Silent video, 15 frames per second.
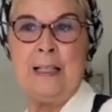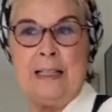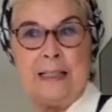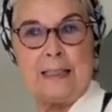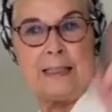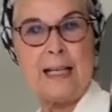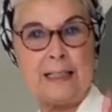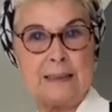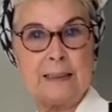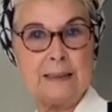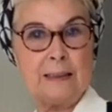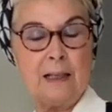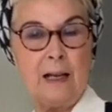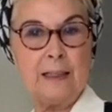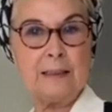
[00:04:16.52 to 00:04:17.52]
Get a
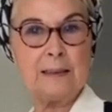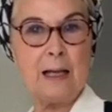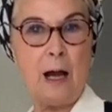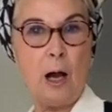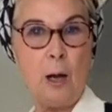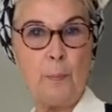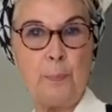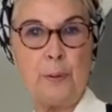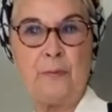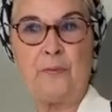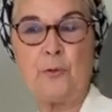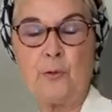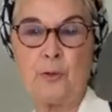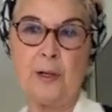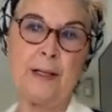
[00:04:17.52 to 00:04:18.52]
size up if
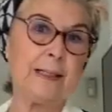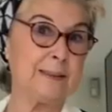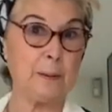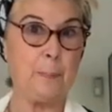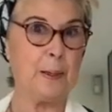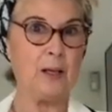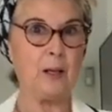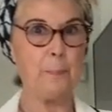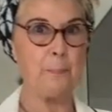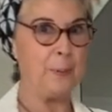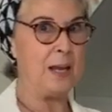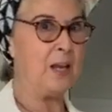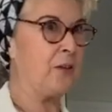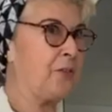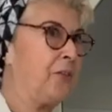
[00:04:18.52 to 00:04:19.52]
you're going. It's a
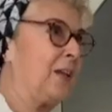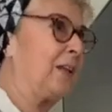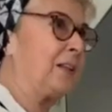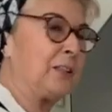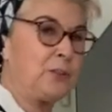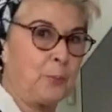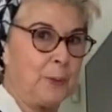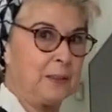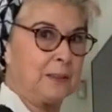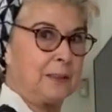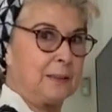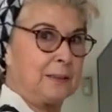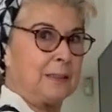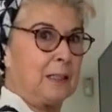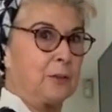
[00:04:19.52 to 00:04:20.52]
big thing this winter,
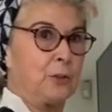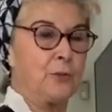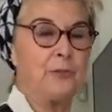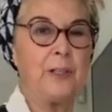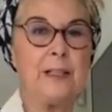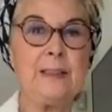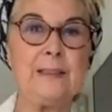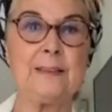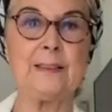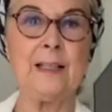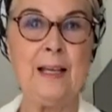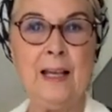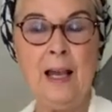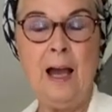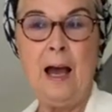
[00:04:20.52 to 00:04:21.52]
dungarees.
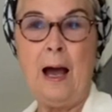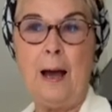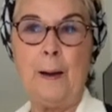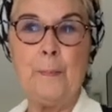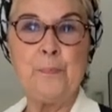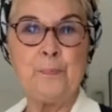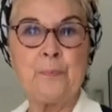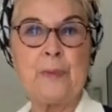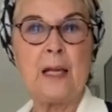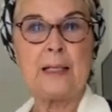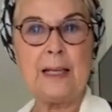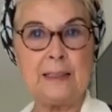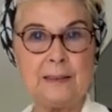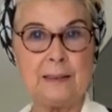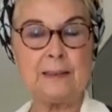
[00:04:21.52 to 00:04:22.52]

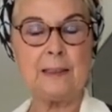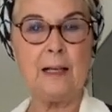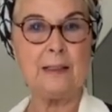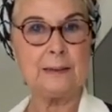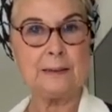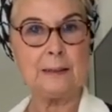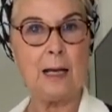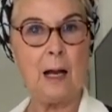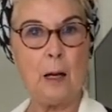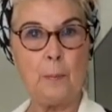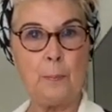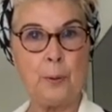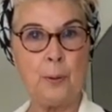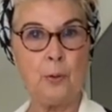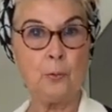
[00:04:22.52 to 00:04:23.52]
Get a size up,
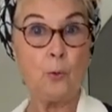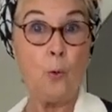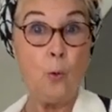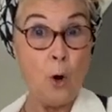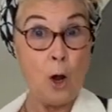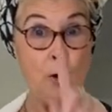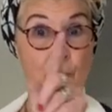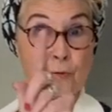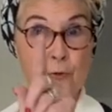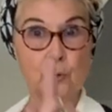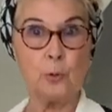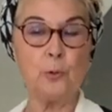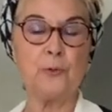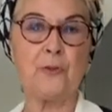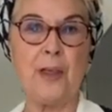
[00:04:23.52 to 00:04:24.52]
or
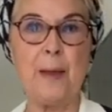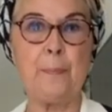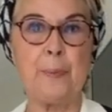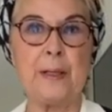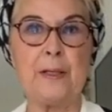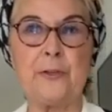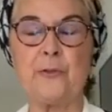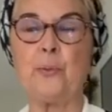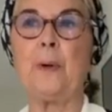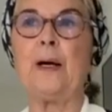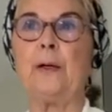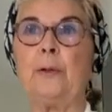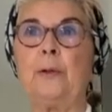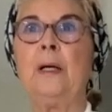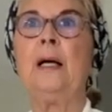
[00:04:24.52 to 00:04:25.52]
overalls, they're big as well.